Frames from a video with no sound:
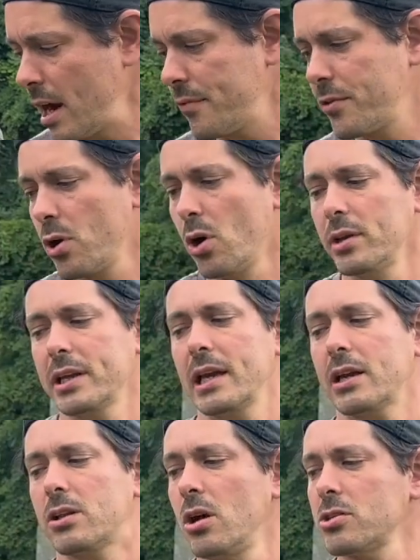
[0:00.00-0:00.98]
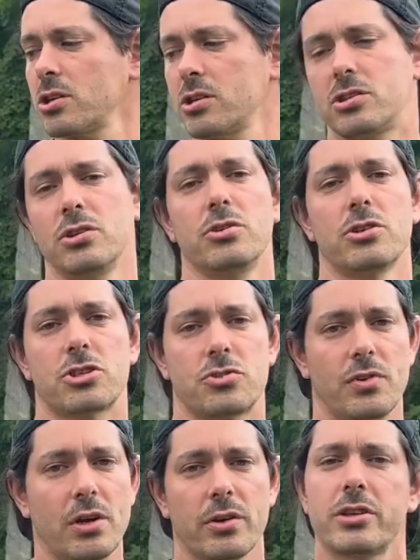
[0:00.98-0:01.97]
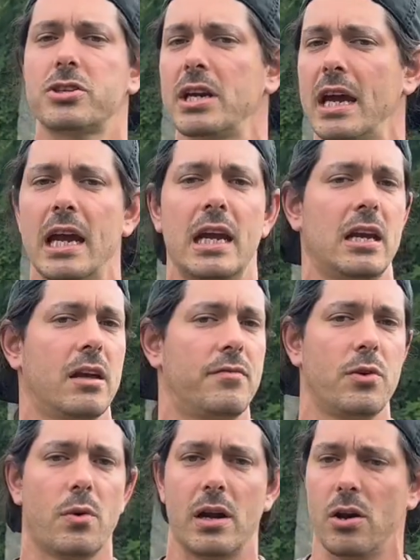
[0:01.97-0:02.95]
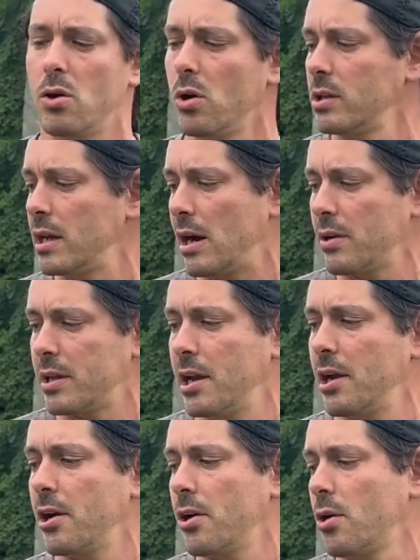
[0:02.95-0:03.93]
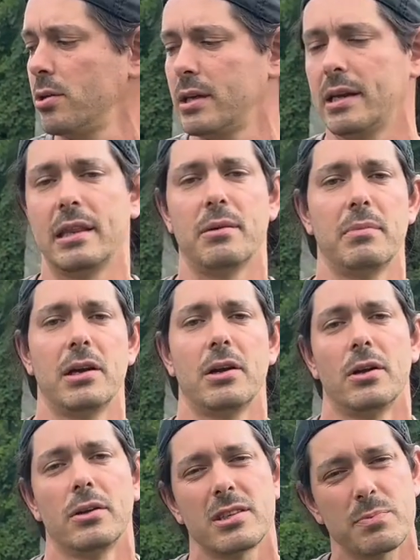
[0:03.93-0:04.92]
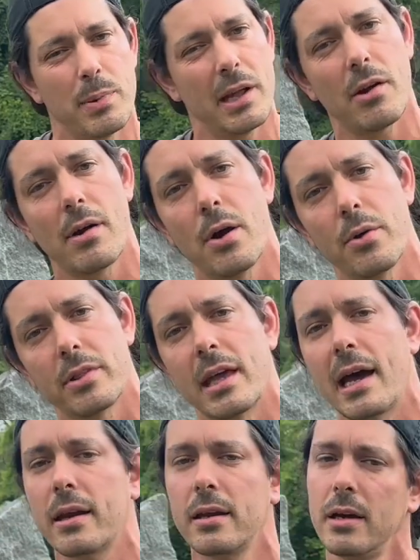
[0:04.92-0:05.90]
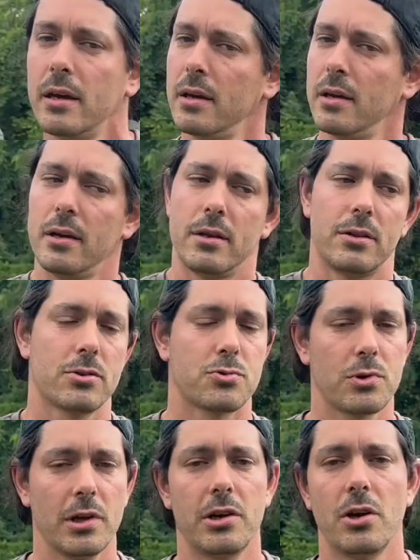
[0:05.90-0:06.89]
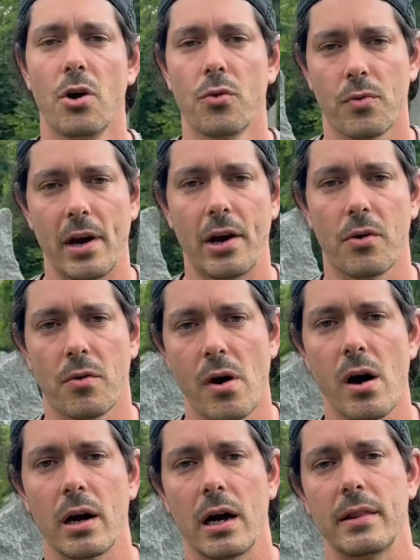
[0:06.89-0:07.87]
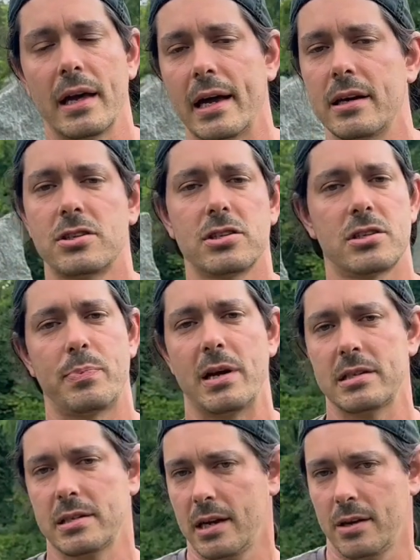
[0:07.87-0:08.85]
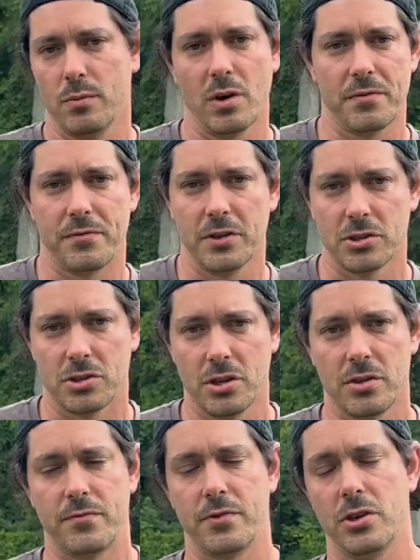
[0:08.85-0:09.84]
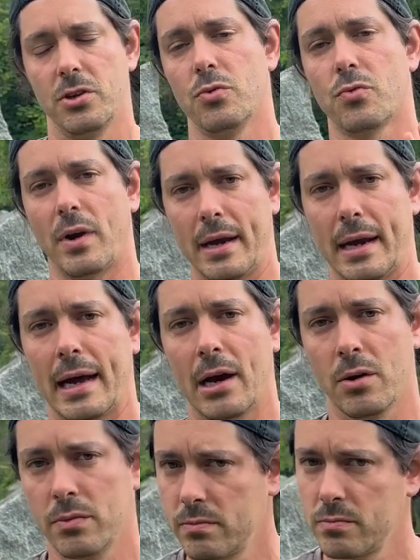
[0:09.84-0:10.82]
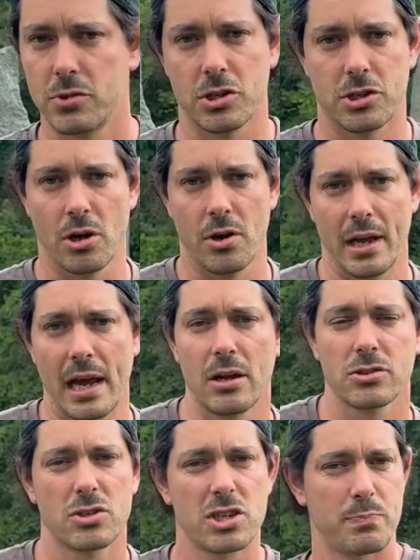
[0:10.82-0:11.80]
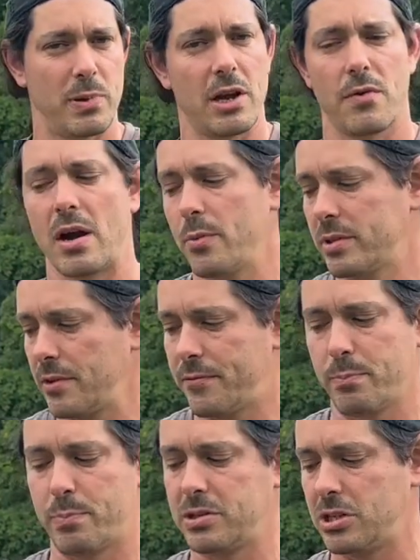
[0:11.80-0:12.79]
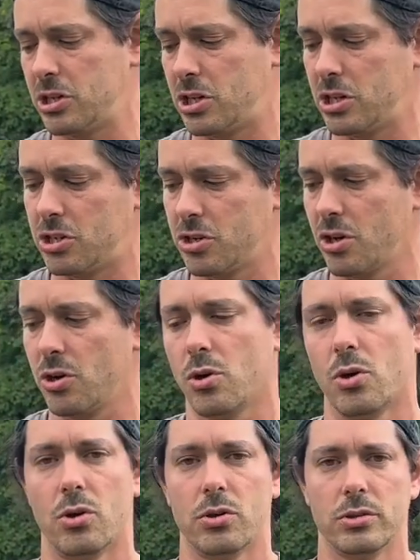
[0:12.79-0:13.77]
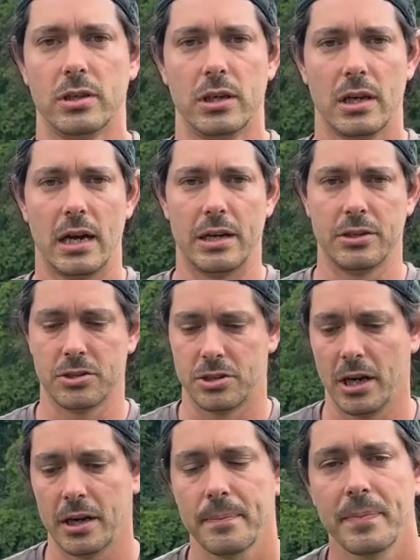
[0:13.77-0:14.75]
if you're holding it closer to the string or the chain. If you wanna hold it out here, hold it in the middle, just play around with that. There's really no right or wrong on that. It just depends on what feels good for you right now, just starting out. So just play around with different positions that you're gonna hold on your chuck.